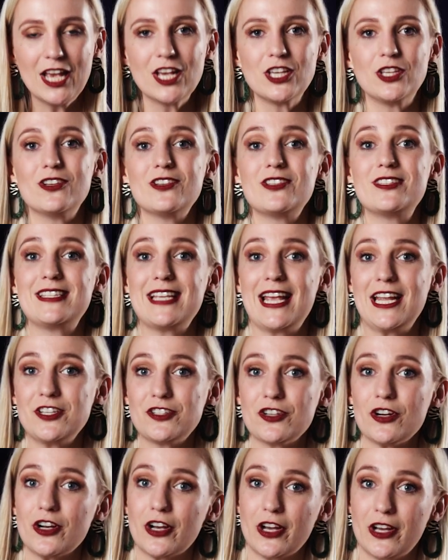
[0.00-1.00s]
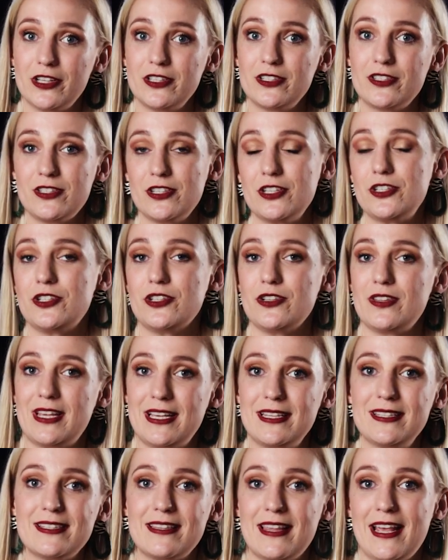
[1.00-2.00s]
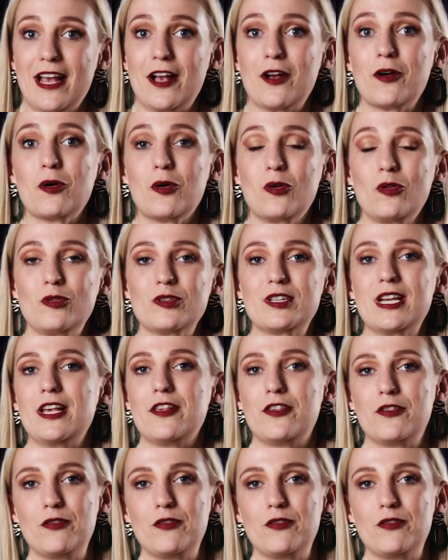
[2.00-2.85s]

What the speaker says: You send your goods to this thing called a